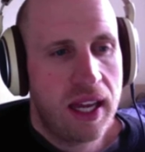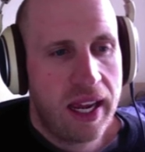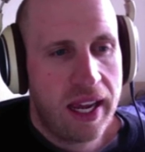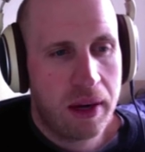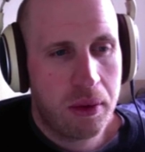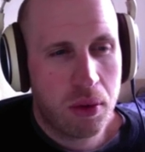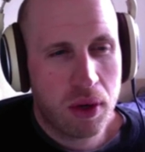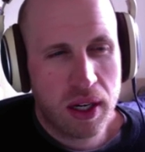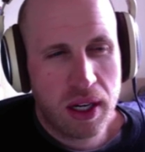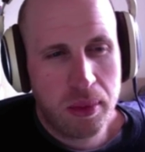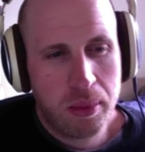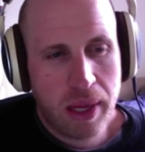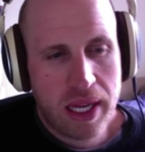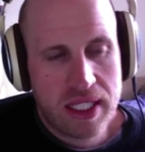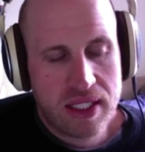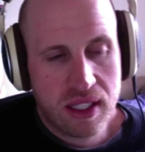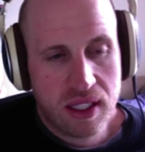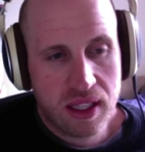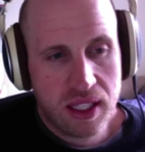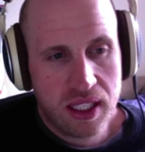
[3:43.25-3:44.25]
And we're going to
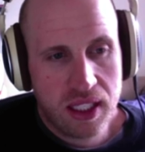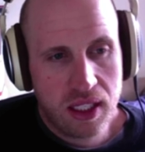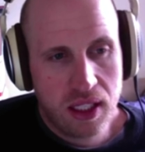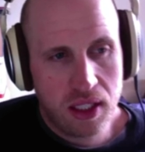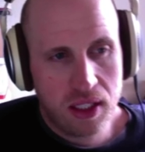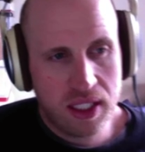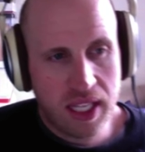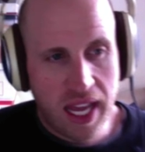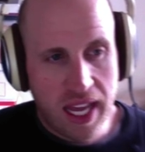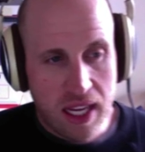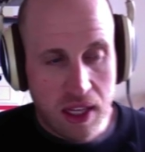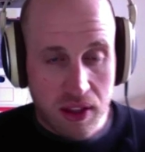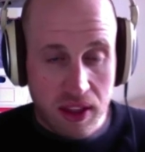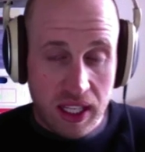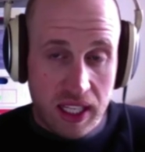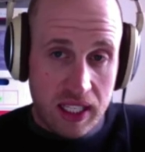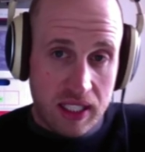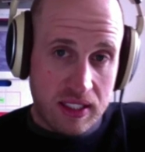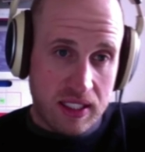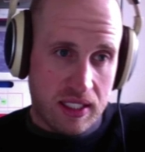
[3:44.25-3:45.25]
basically take
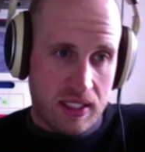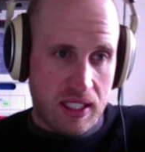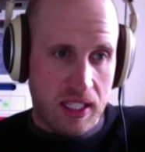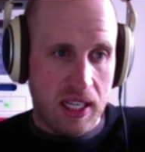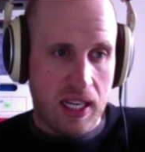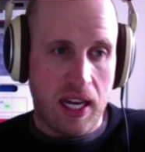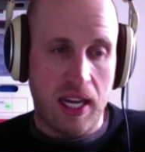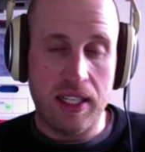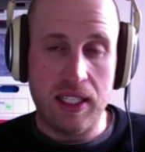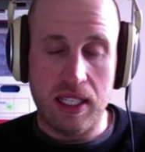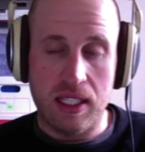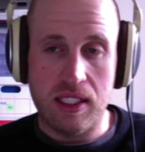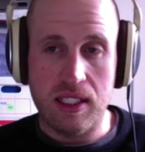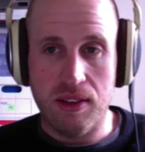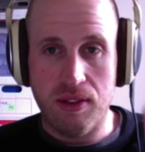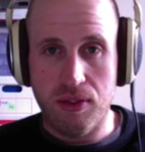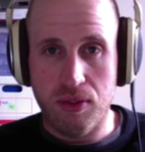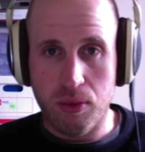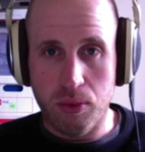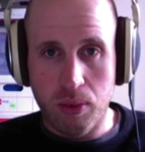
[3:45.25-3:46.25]
the existing contents
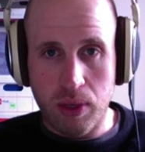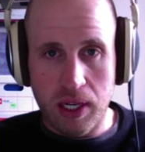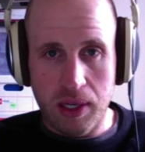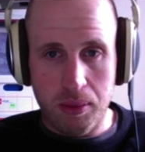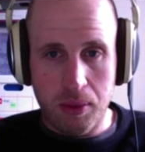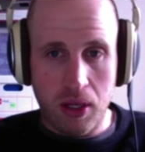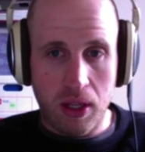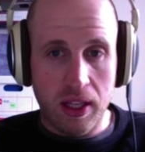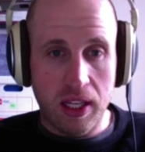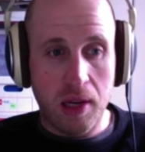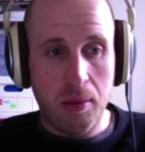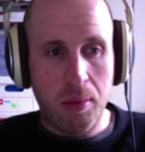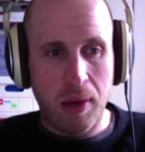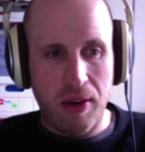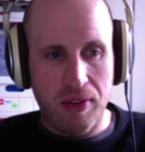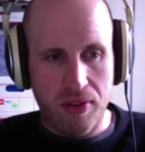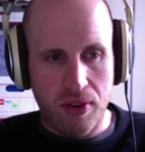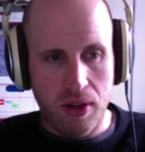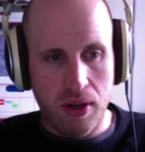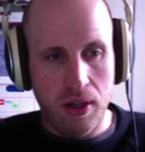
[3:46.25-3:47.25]
of what I'm calling a
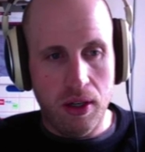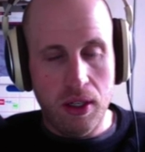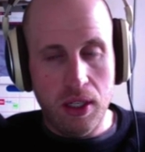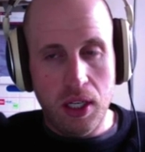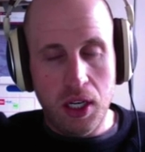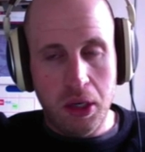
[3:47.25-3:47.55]
buffer.